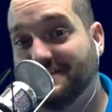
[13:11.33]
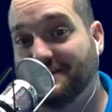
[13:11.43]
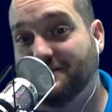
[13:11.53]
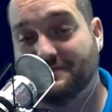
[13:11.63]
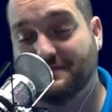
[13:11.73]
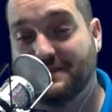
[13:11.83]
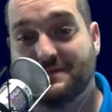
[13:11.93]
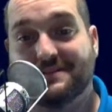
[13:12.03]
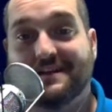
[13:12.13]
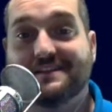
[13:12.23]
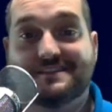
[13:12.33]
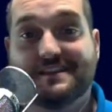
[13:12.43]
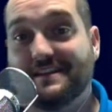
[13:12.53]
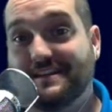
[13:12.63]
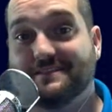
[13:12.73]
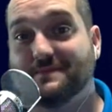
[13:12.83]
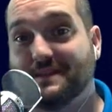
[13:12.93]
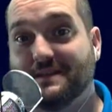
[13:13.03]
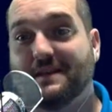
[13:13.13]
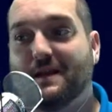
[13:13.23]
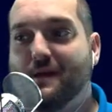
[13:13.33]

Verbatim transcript: If you're, maybe you're not as geeky as me,